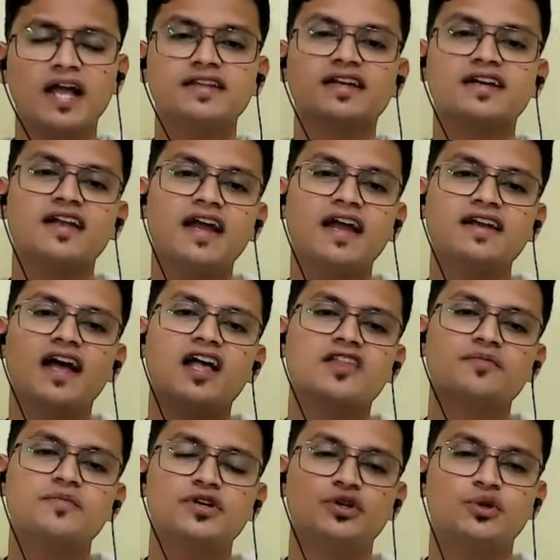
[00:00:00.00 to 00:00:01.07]
and the client
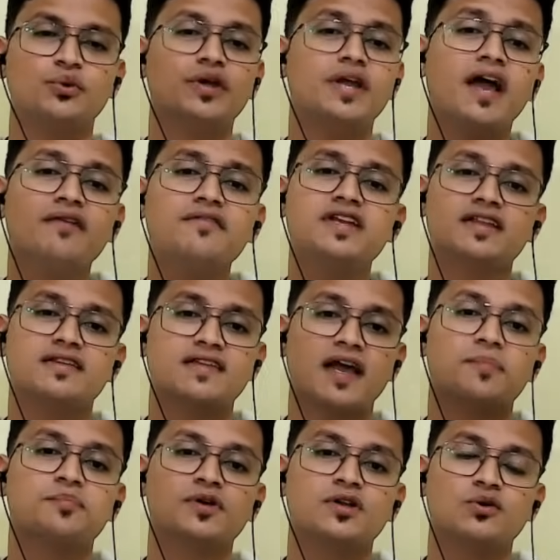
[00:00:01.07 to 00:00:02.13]
asked me, do we have any
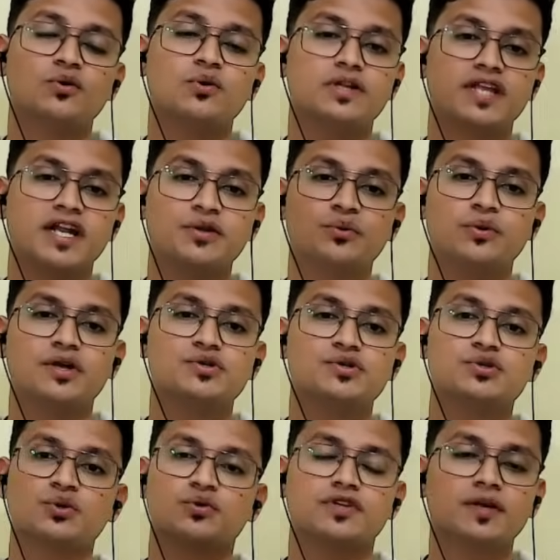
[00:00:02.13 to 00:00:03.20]
sample code that you can
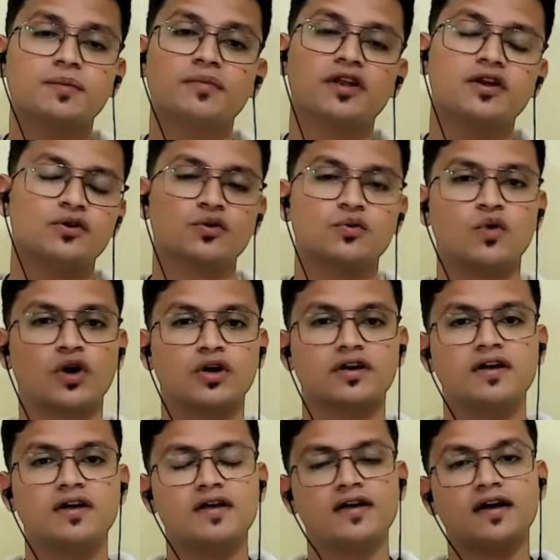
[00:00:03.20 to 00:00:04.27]
show similar to
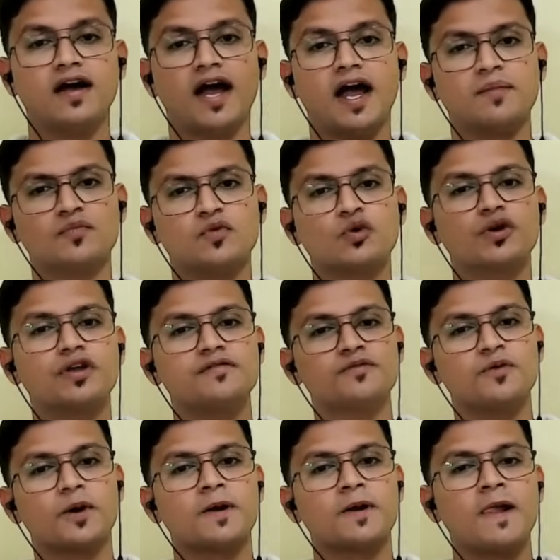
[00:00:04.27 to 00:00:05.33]
what I'm looking
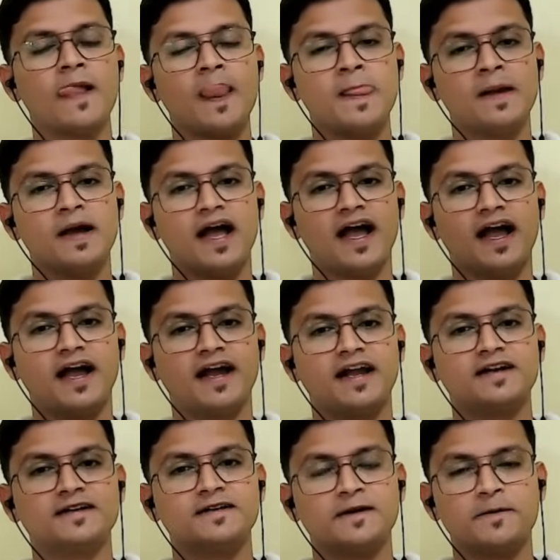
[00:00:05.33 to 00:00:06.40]
for?
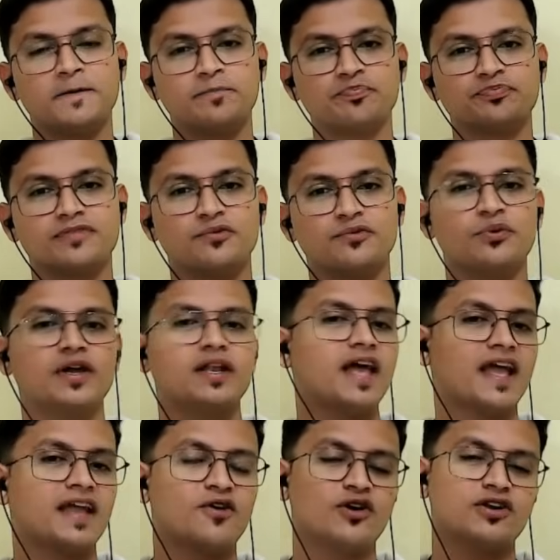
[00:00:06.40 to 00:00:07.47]
And when
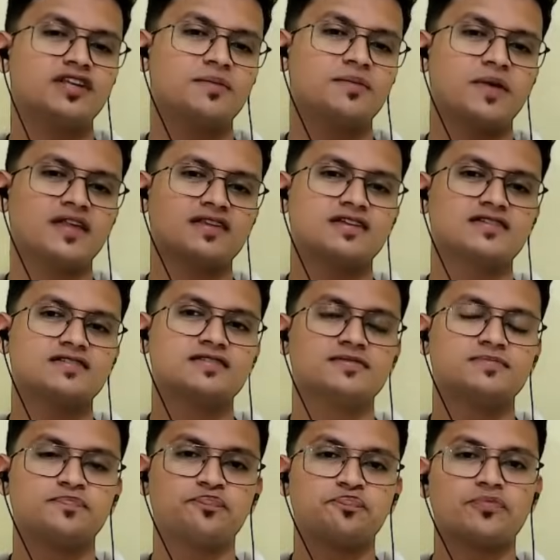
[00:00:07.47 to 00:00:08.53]
I got that message,
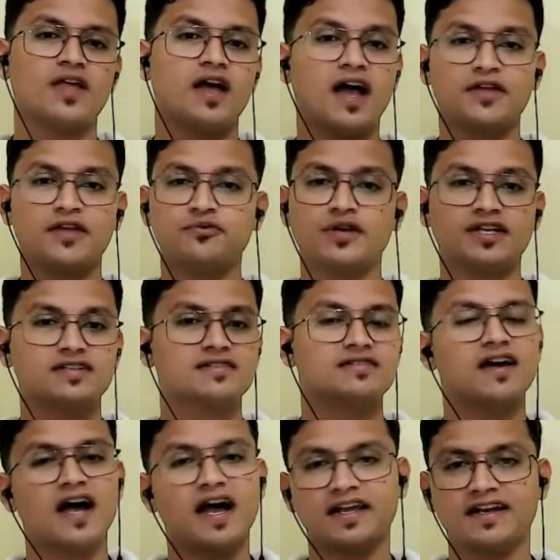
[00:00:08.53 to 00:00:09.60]
I went,
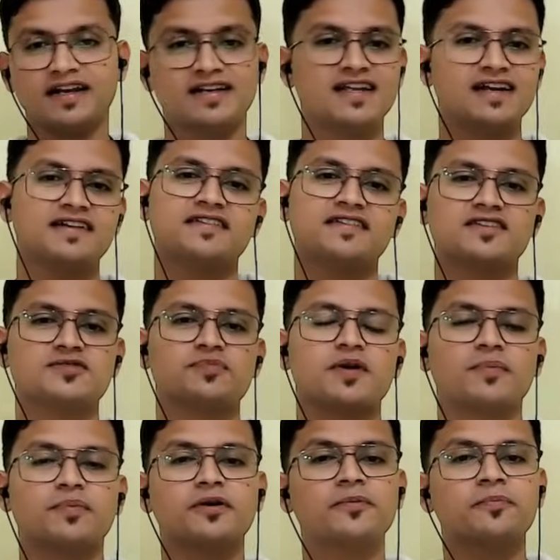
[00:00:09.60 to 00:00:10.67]
I read that research
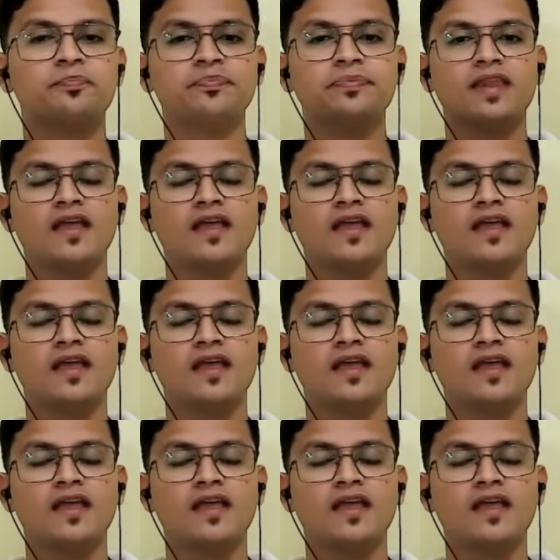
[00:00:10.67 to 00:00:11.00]
paper,